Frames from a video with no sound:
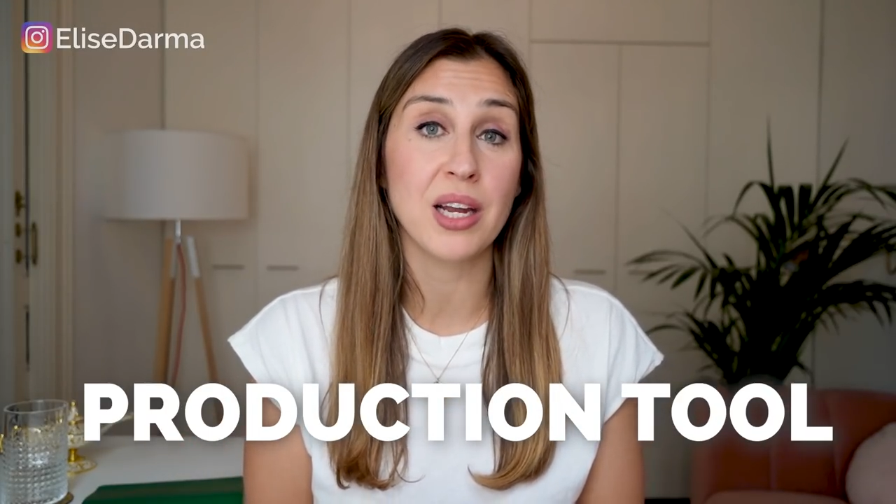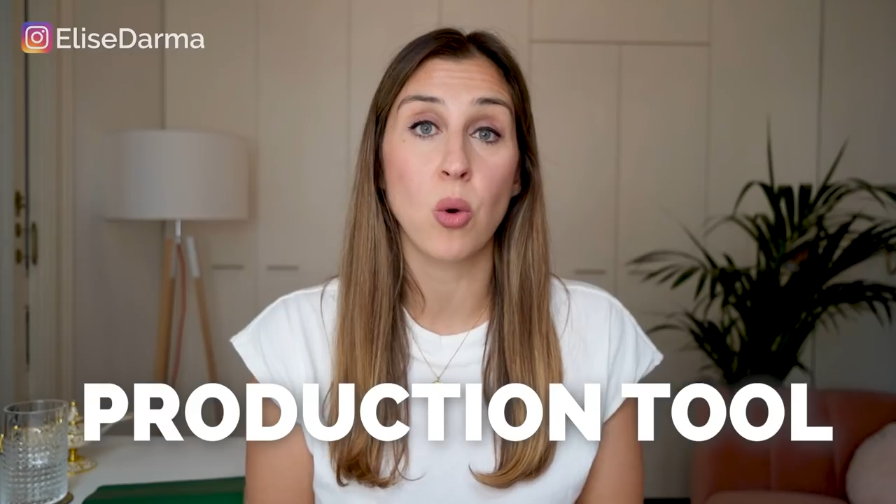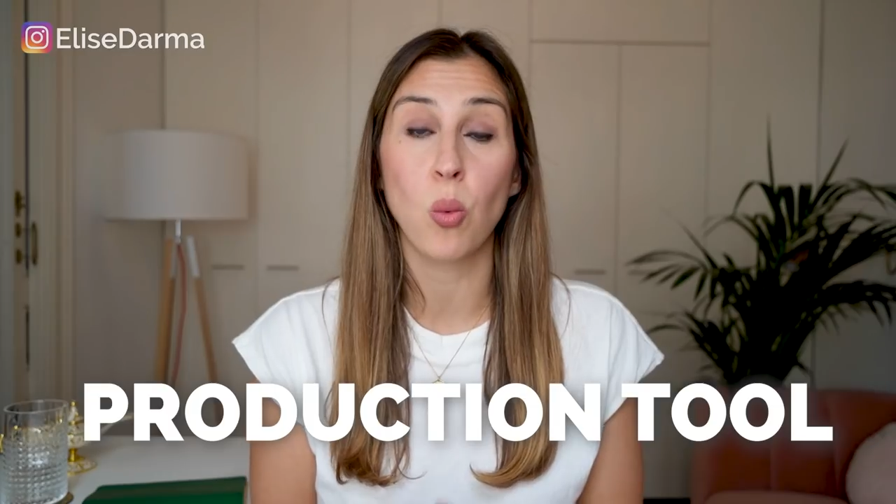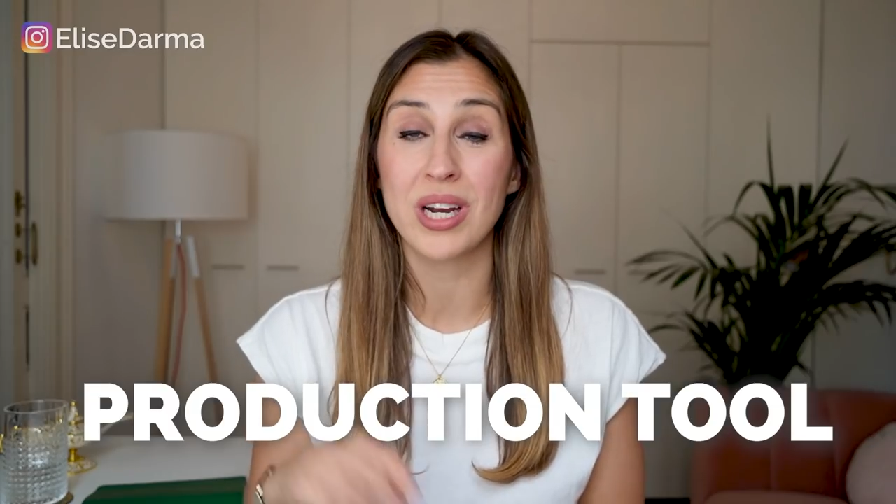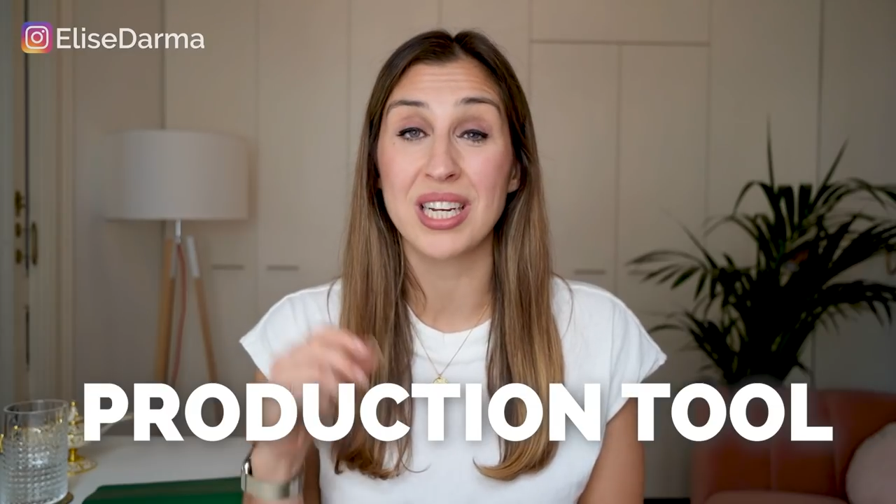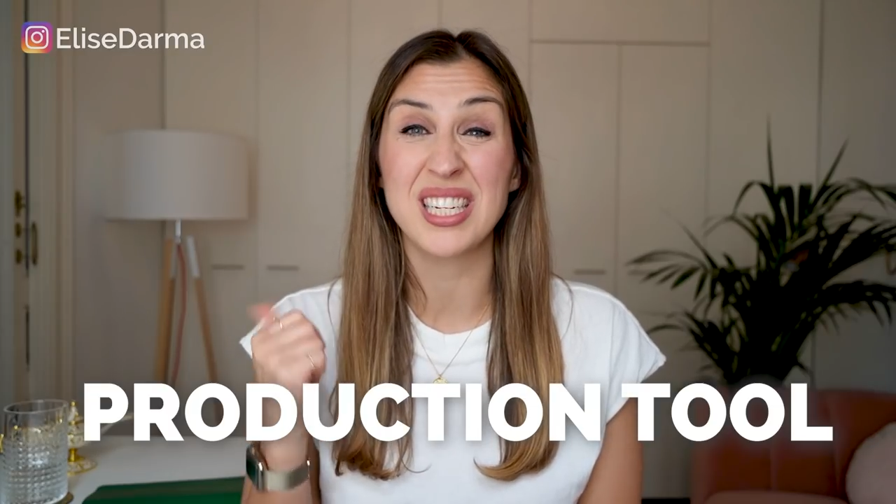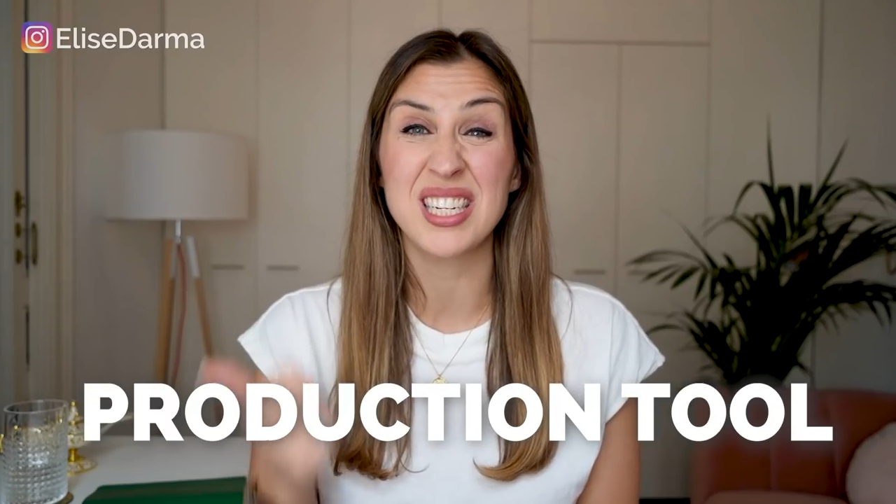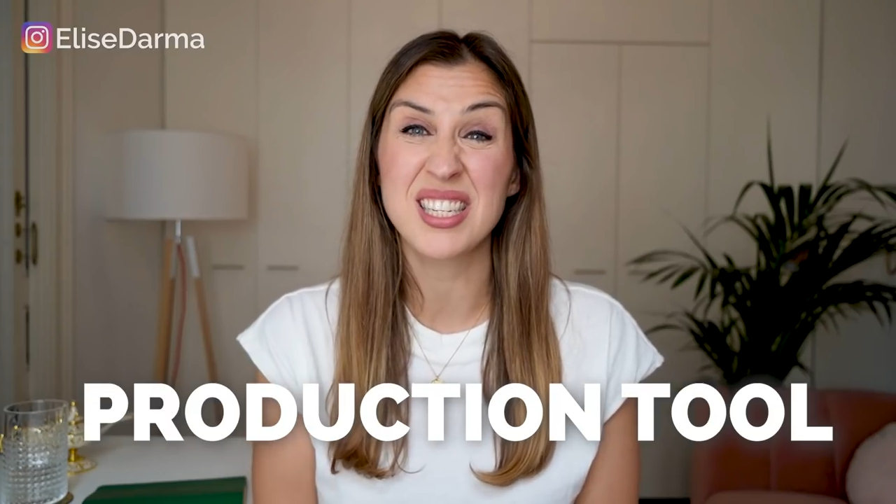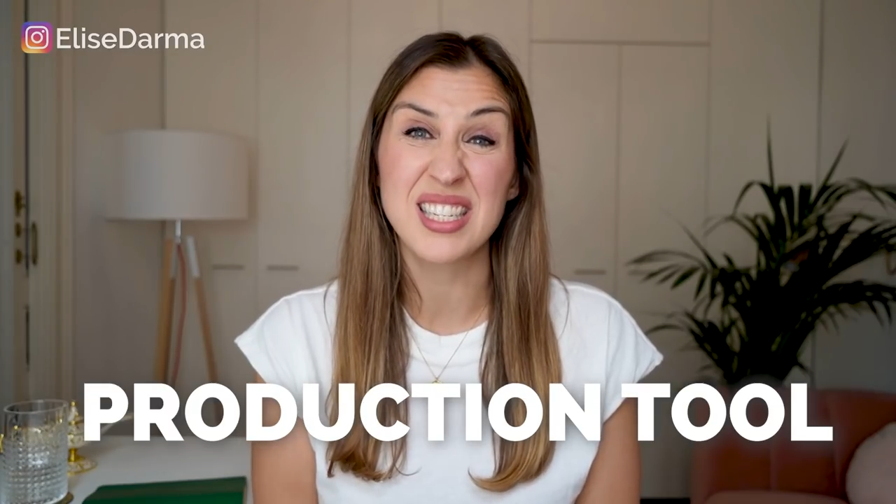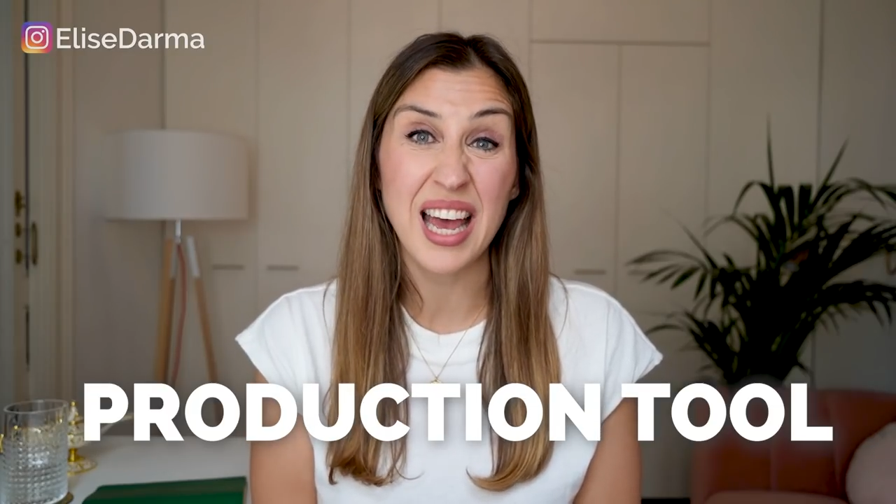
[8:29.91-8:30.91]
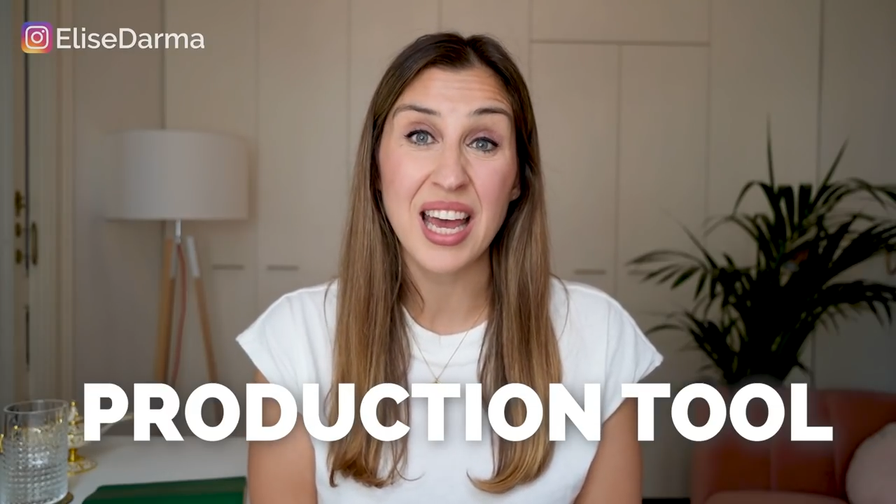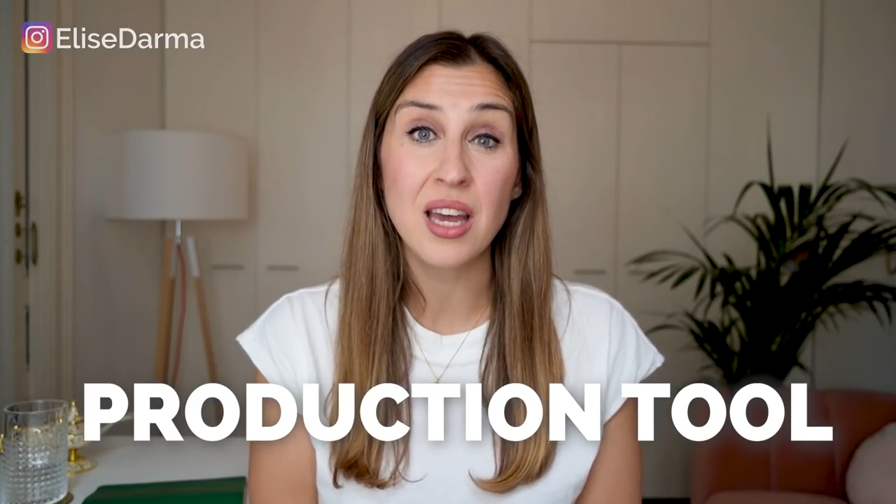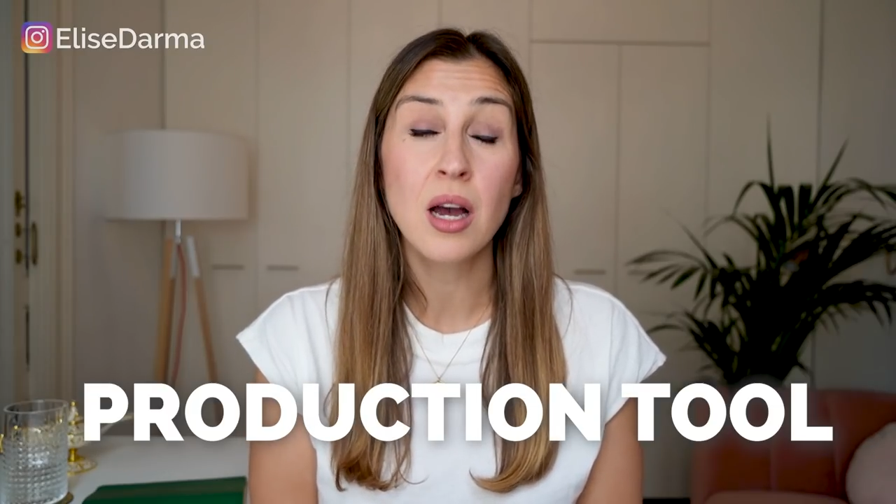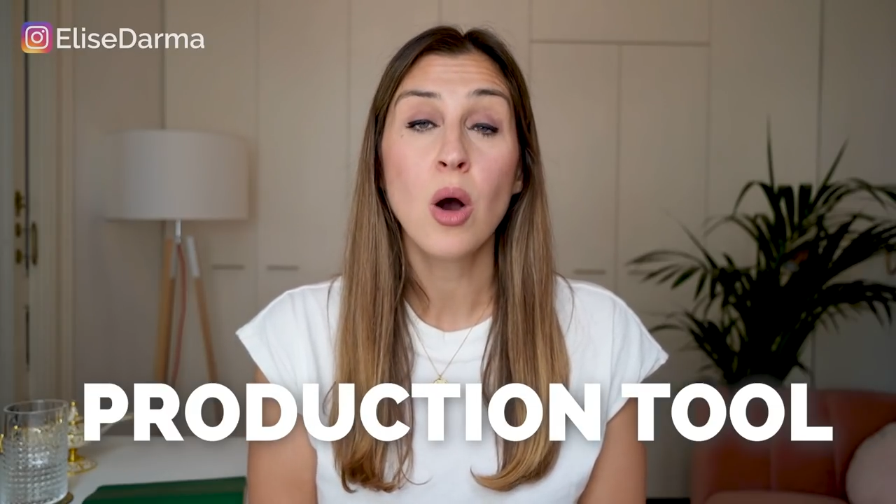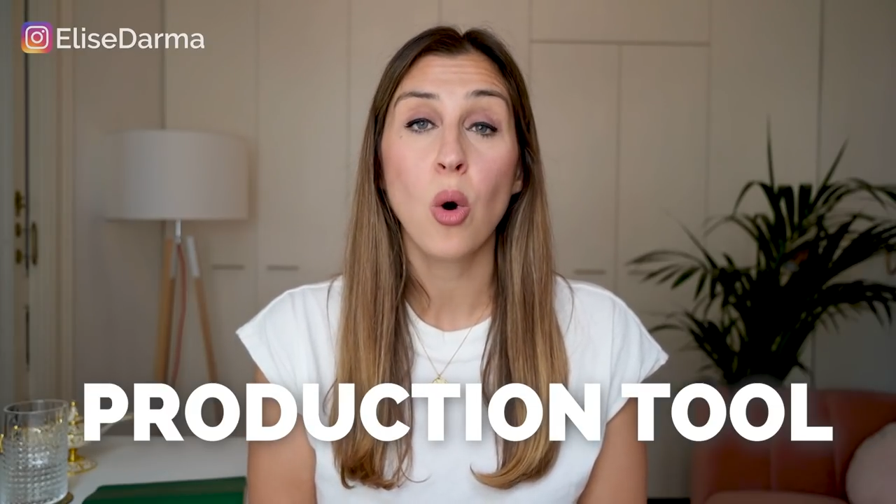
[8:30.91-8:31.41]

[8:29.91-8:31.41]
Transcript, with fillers: out what I need to say